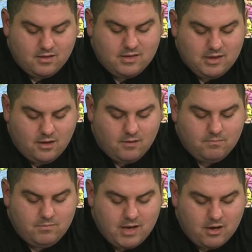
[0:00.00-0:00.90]
until
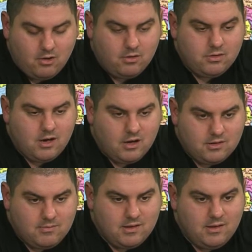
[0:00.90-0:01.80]
Knuckles
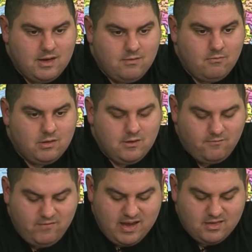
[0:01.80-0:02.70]
ultimately would
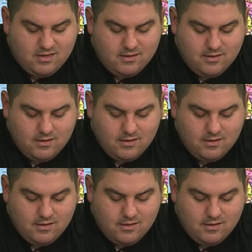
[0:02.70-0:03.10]
defeat